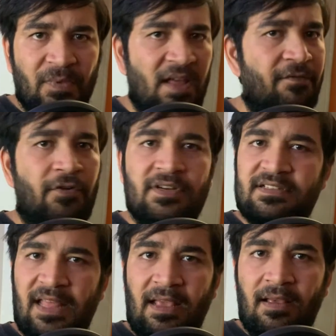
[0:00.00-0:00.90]
first
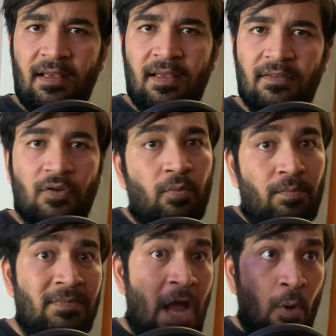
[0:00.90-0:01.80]
thing so
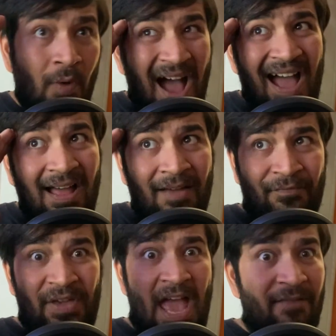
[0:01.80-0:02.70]
now
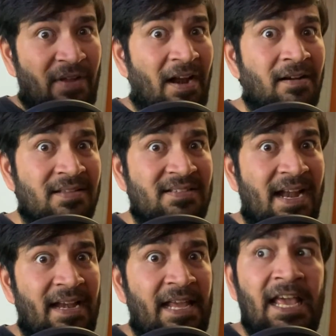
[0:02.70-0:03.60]
we have that
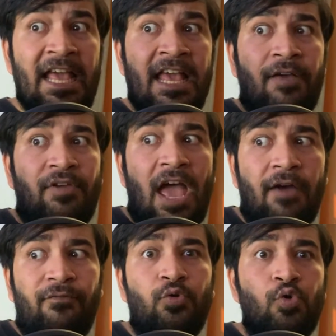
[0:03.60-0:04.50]
understanding we
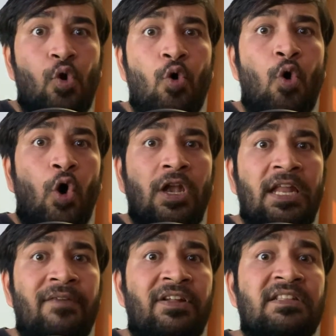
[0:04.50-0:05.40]
have to go
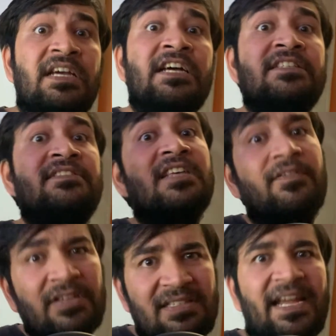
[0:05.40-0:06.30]
only with
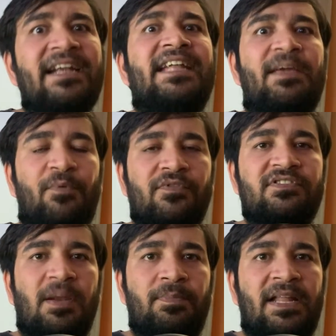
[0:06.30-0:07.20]
server side type of
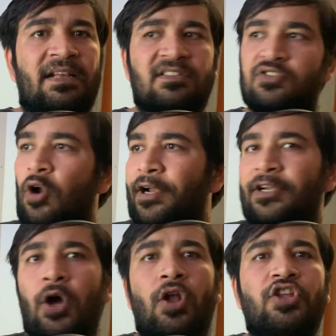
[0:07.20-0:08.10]
scripting not at
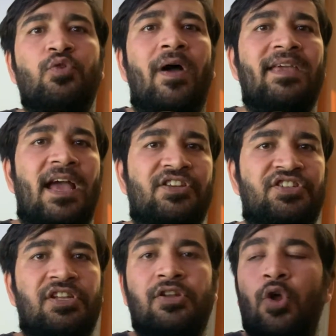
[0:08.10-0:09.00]
all ui
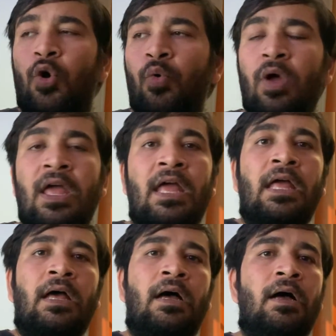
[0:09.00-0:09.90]
action no
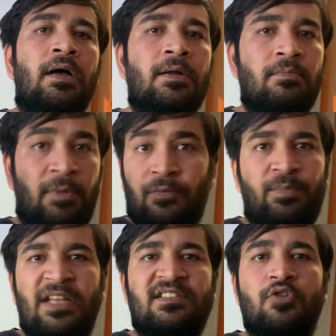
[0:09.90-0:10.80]
uh, because
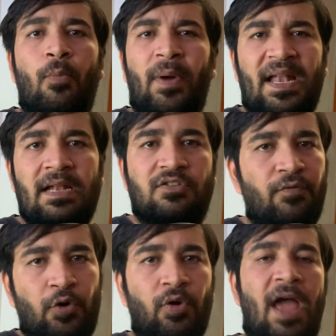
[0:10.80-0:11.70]
there's no button so we
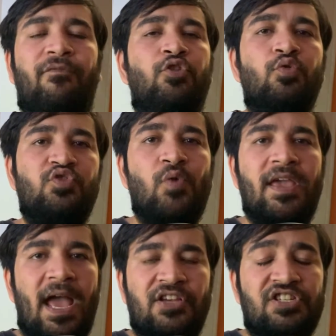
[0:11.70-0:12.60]
don't have to use ui
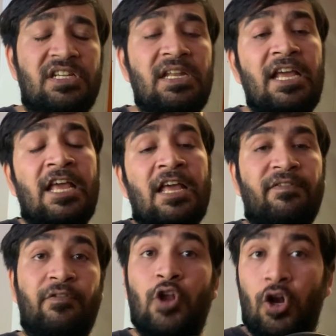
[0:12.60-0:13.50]
action we
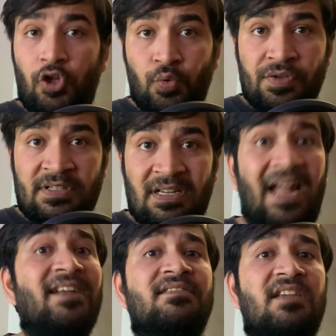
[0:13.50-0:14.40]
will not use
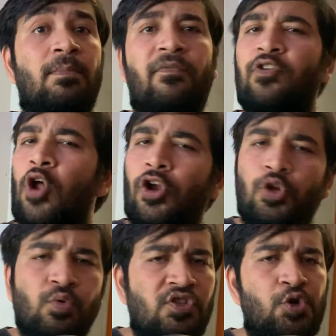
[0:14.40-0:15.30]
client script we will not
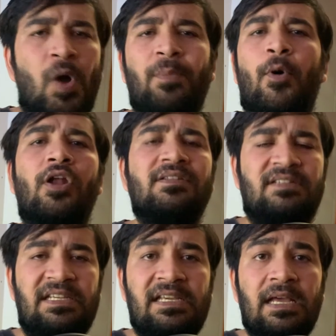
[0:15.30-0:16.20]
use ui
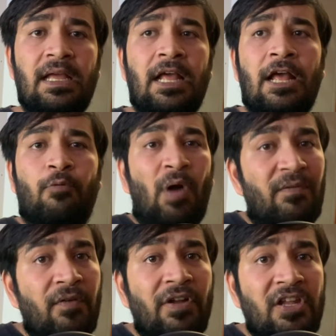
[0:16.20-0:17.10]
policy what
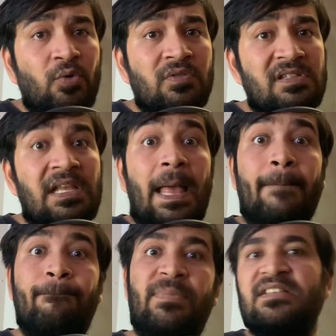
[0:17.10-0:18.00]
we will use
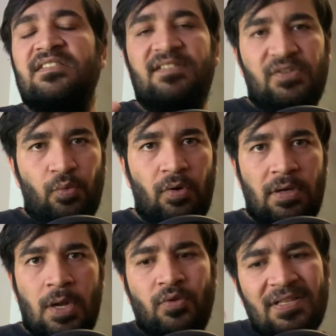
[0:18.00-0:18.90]
business rule
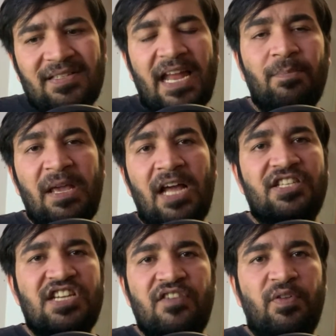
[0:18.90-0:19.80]
now this can be
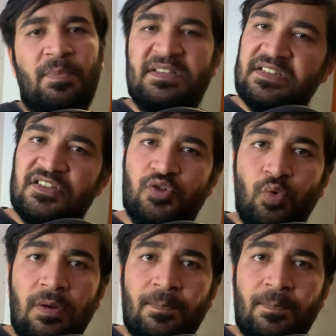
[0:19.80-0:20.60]
achieved with business rule